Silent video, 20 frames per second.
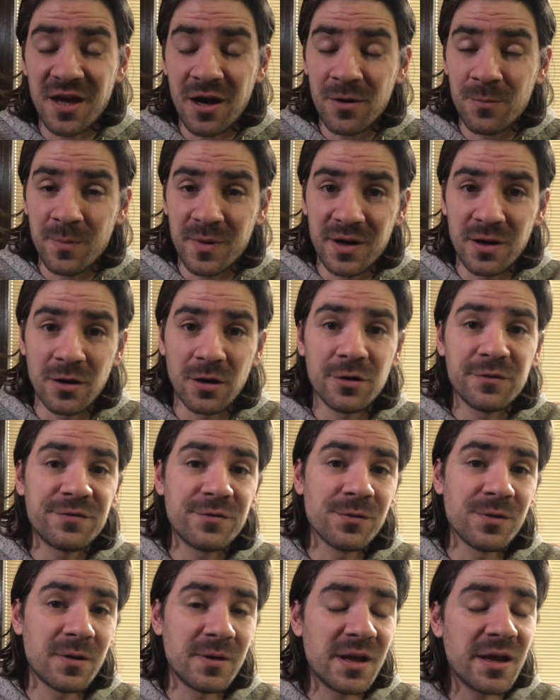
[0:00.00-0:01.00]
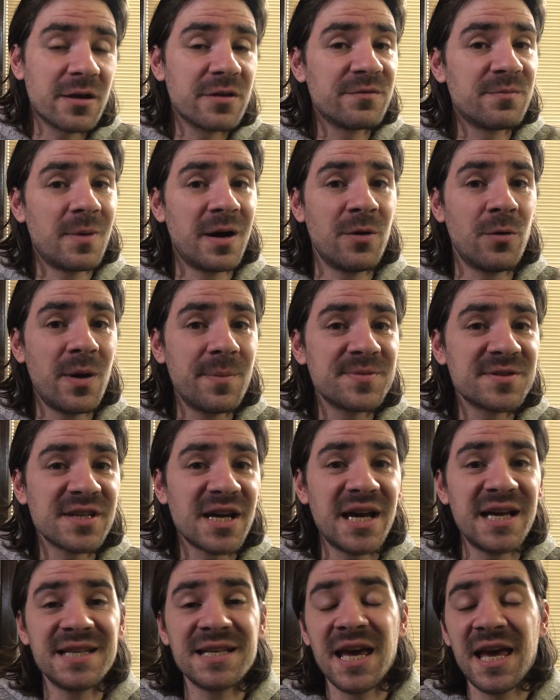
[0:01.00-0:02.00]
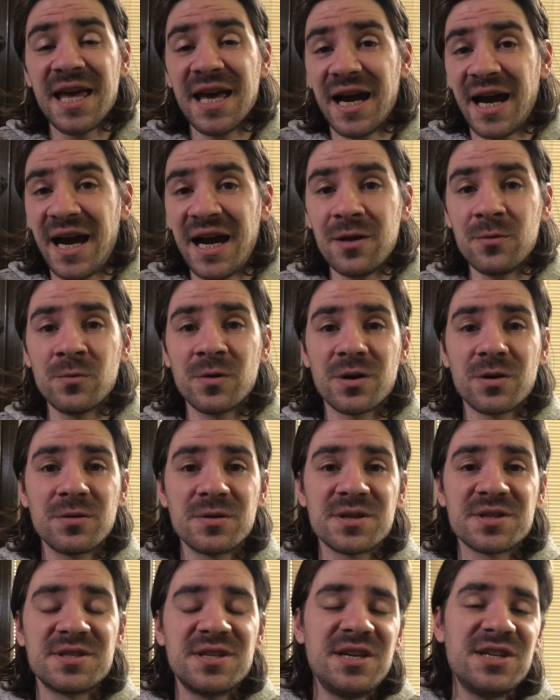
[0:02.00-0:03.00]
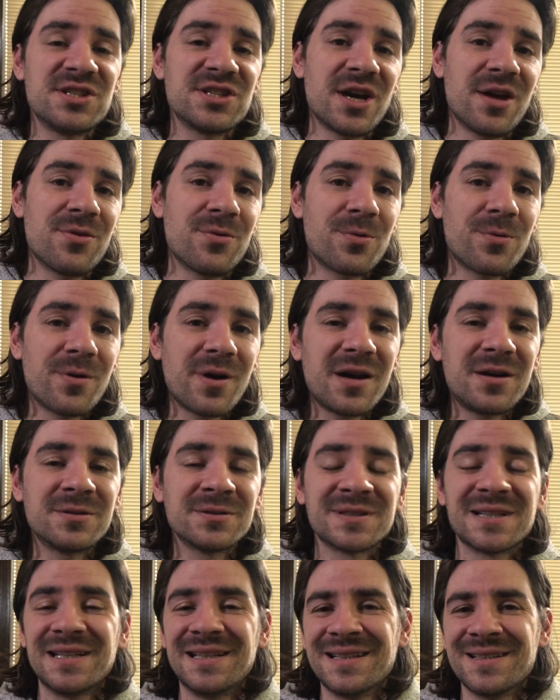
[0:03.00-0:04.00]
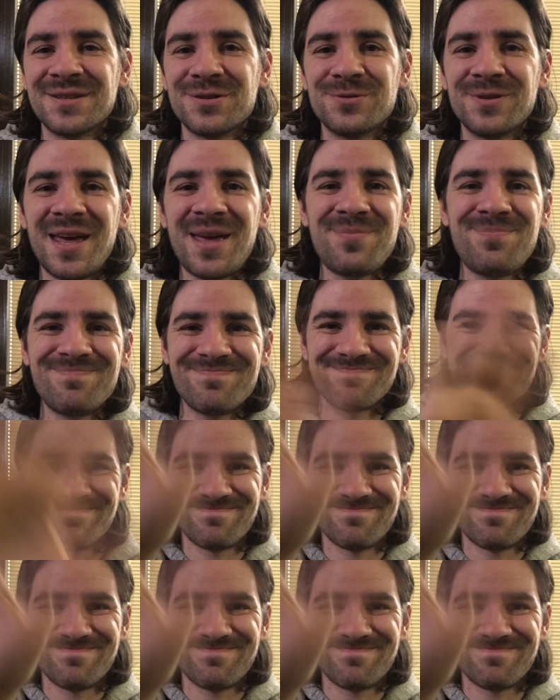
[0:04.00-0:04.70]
down below for the link of my website, and we're gonna see each other around. Until then,